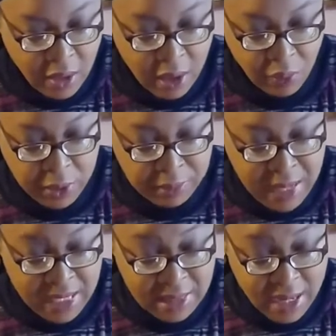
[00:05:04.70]
And when
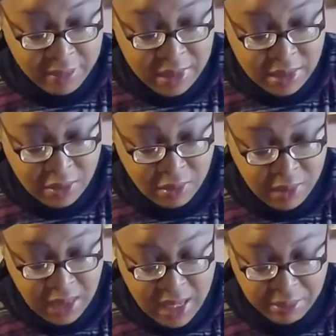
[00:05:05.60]
by time
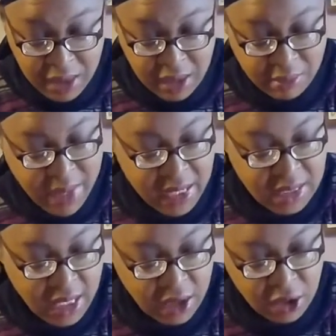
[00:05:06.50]
consuming, I mean it might
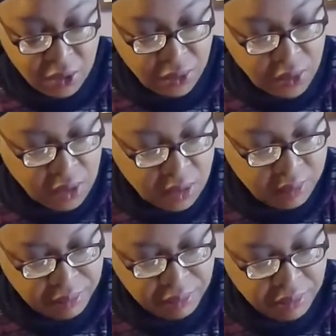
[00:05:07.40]
take you
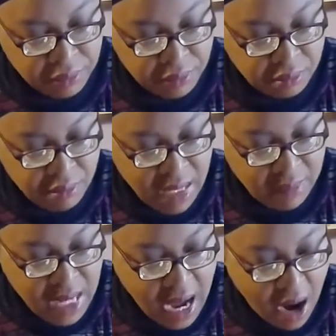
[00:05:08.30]

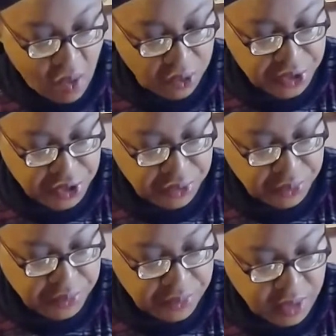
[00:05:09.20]
maybe an hour or two,
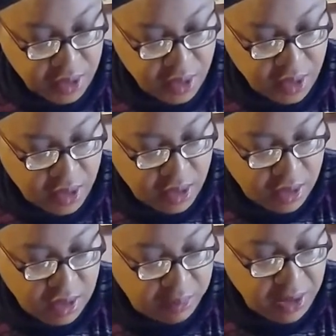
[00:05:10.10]

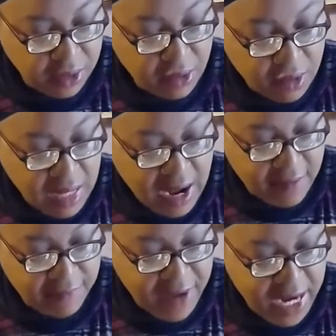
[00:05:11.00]
depending on
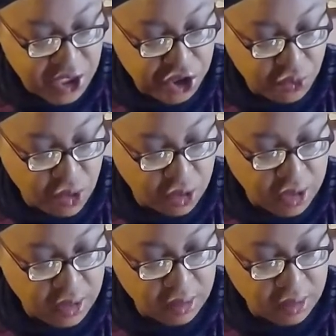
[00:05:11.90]
how fast you work.